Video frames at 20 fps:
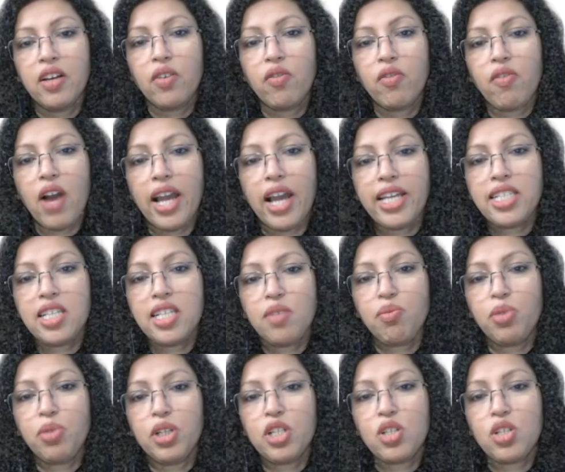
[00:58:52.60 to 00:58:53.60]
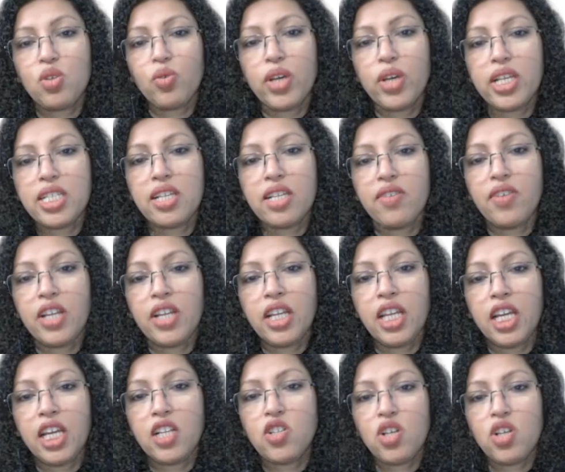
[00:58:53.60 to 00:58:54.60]
Why is it persuasive in
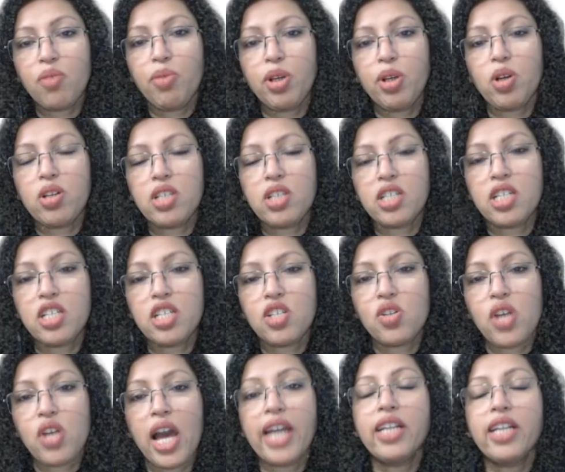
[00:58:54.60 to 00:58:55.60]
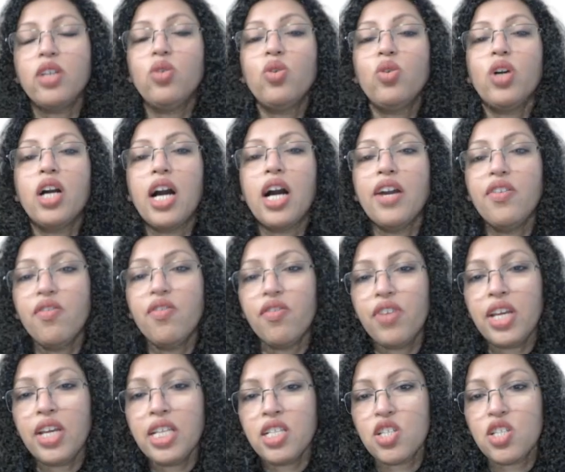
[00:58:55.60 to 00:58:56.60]
nature? Because it is trying to
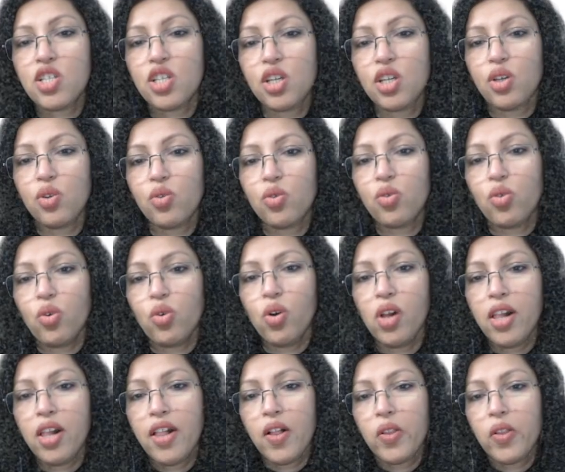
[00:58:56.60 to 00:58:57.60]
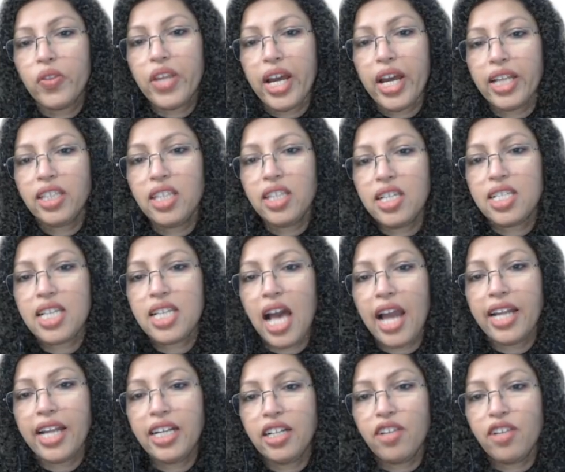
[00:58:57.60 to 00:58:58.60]
convince you that the
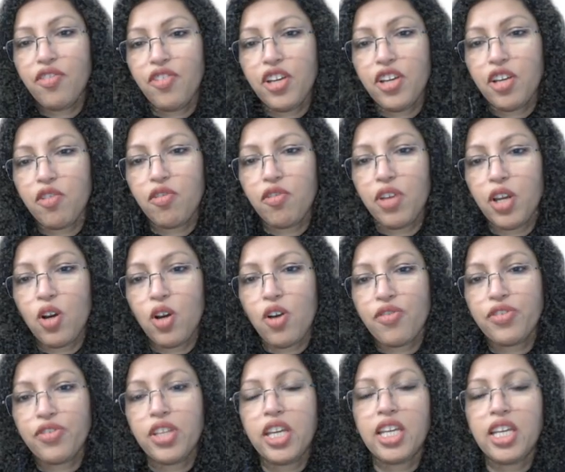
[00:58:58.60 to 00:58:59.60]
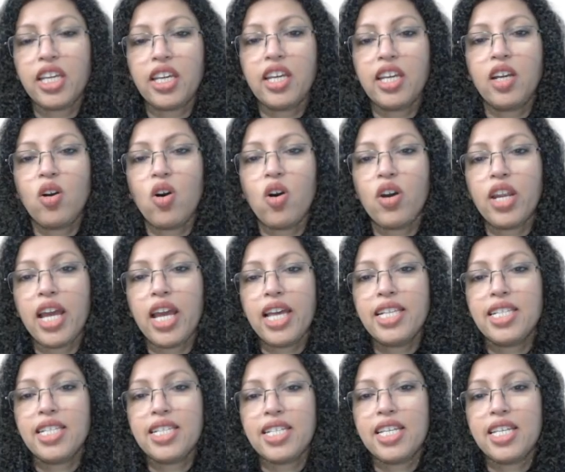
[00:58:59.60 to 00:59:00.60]
scientific way of thinking or
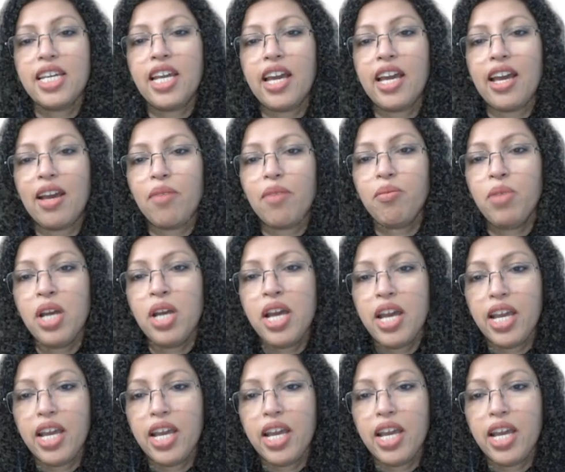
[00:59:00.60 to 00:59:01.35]
STM